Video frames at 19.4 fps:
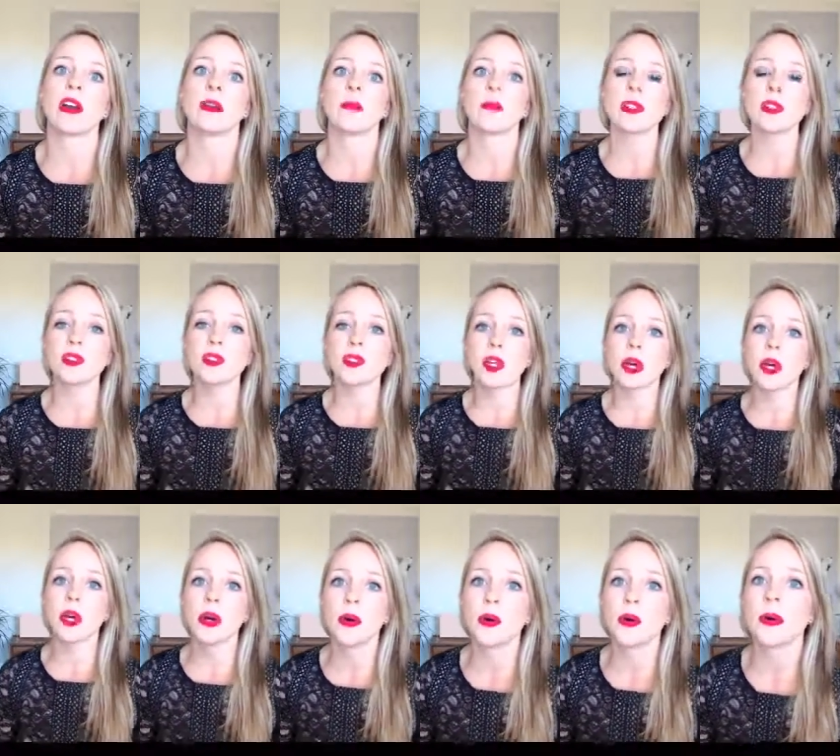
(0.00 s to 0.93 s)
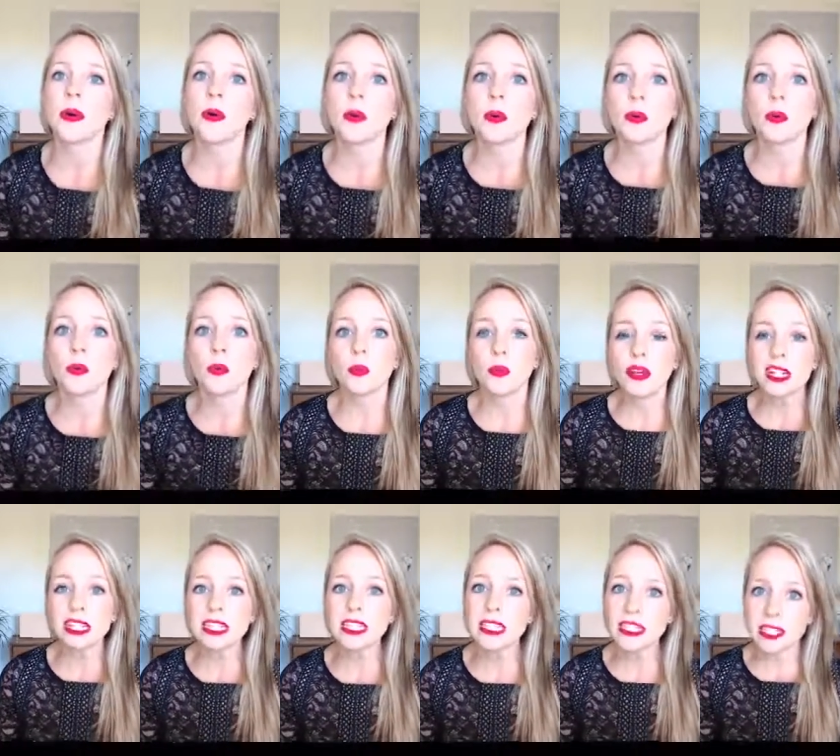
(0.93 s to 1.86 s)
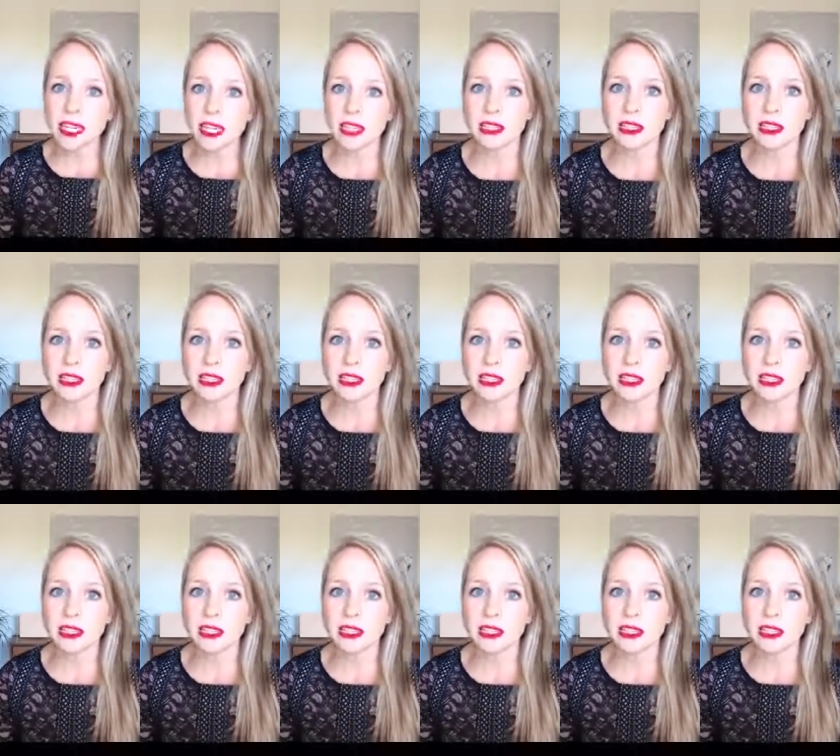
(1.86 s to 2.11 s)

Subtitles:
So really take the